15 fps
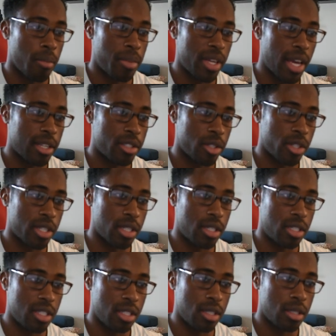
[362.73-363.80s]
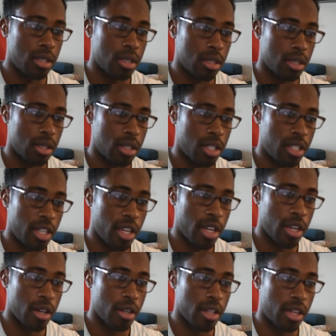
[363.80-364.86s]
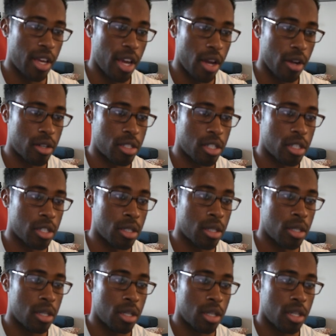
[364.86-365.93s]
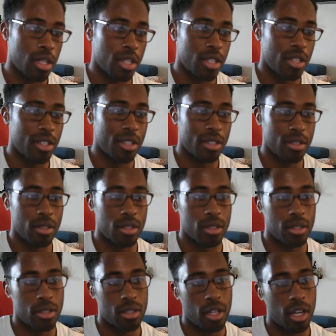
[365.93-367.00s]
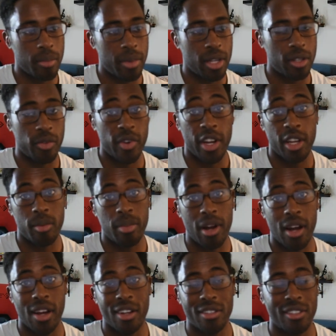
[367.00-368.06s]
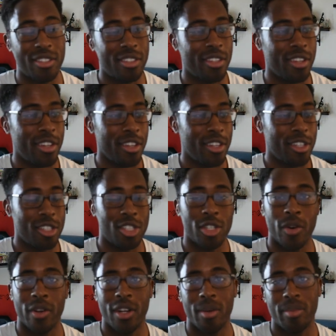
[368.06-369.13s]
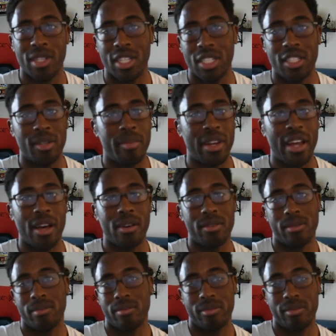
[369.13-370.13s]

yeah, so you can see the year, the character. Talk about the red hair pirates showing up and then dipping out.